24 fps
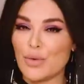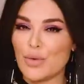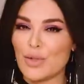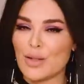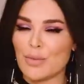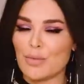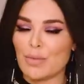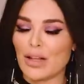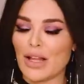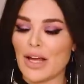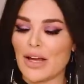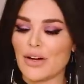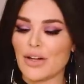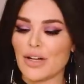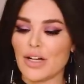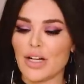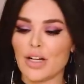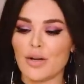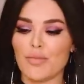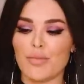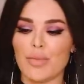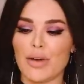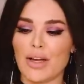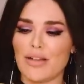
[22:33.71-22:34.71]
oud supplier
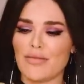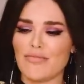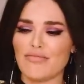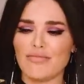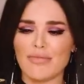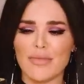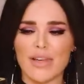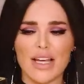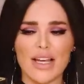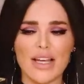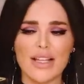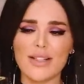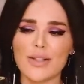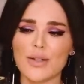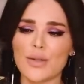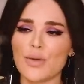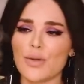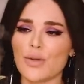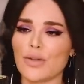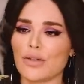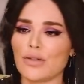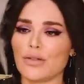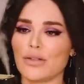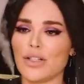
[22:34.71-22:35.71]
here, but it's
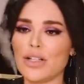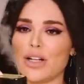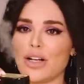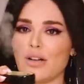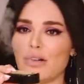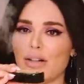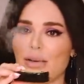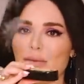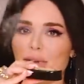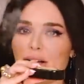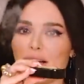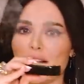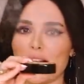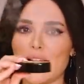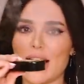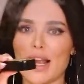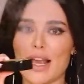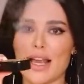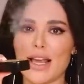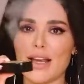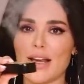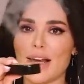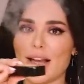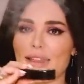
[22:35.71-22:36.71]
cool. You know, I'm not gonna
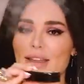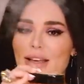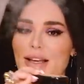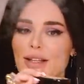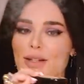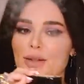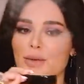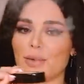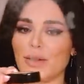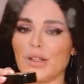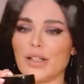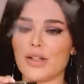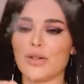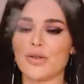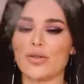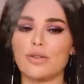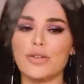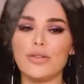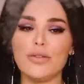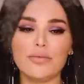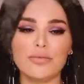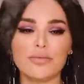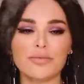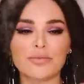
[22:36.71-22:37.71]
hate. I think it's really
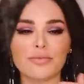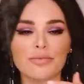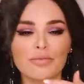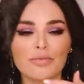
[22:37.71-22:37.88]
cool.